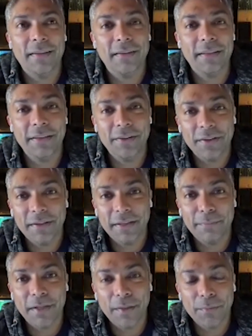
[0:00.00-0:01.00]
here
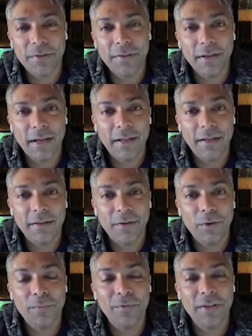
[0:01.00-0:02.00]
in Melbourne, and
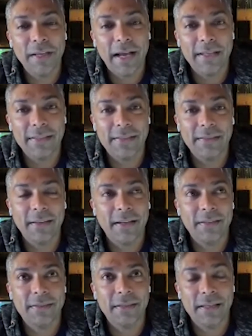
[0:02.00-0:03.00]
hopefully as
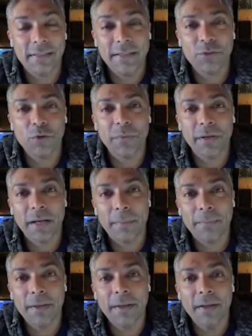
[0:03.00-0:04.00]
things open
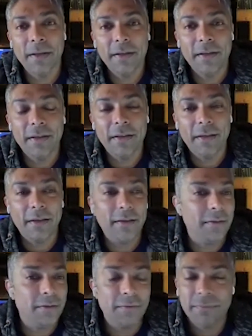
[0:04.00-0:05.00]
up,
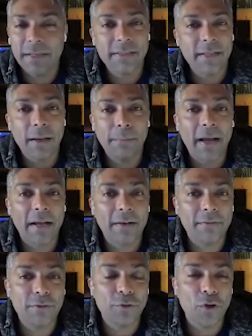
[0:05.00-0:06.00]
things come back
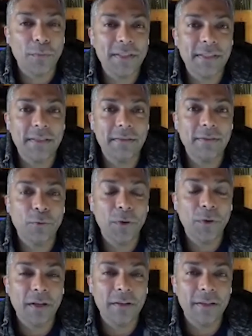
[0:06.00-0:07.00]
to normalcy
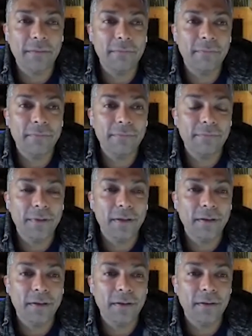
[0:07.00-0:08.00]
quicker than
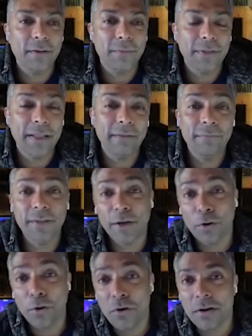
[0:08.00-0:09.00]

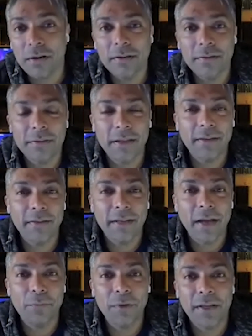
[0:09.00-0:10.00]
longer. Then
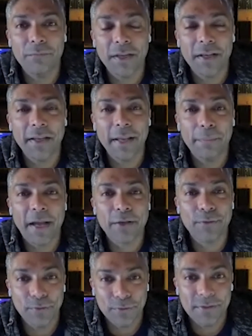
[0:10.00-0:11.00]
we can get back
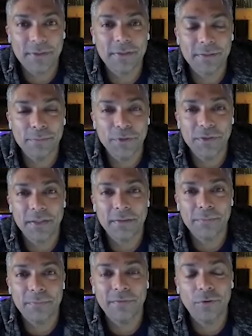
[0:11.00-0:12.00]
to those music
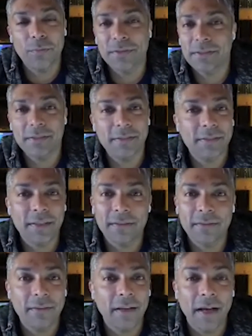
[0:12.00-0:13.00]
performances
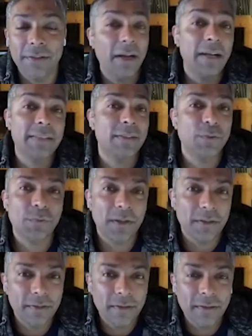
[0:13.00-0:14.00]
and other arts as
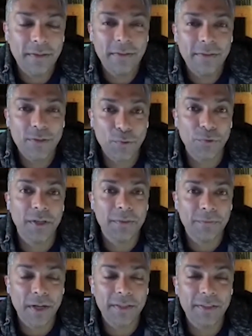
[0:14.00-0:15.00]
well sooner
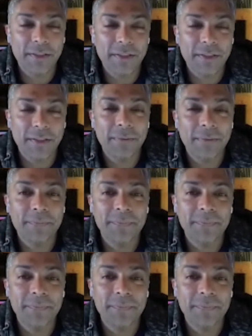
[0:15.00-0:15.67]
rather than later.